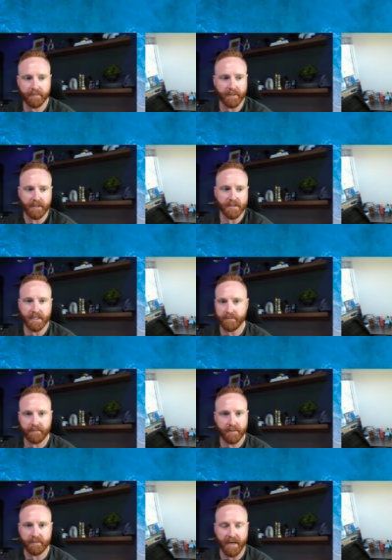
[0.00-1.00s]
like you said
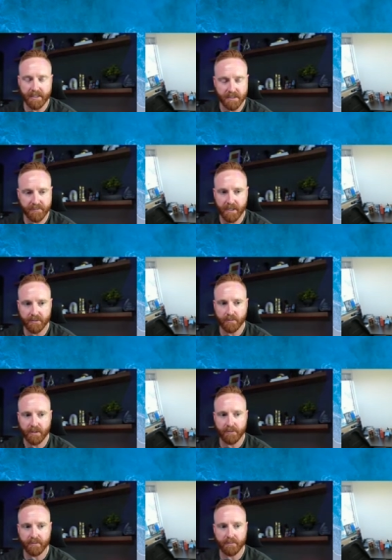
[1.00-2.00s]
their taxes filed or
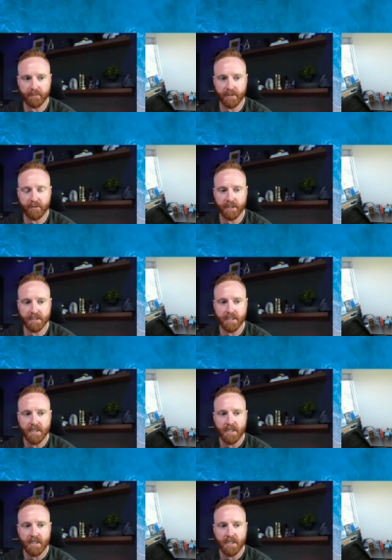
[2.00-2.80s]
whatever whatever it is